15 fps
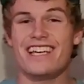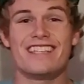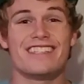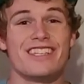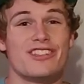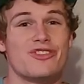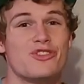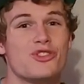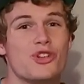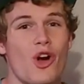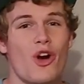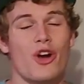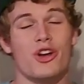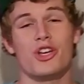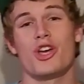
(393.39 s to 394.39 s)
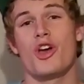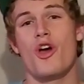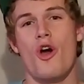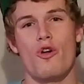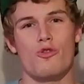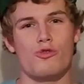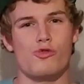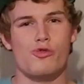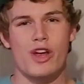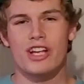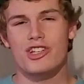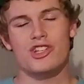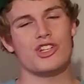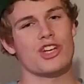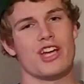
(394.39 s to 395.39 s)
It's this dark,
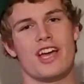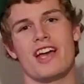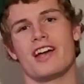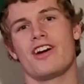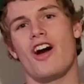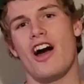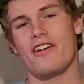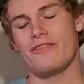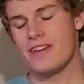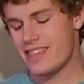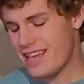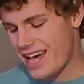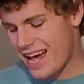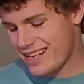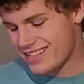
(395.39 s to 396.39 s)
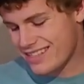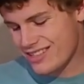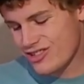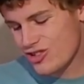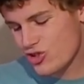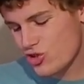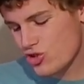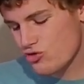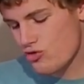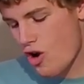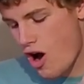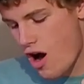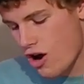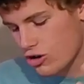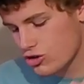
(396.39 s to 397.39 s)
rich coffee that has these
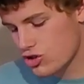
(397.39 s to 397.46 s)
strong,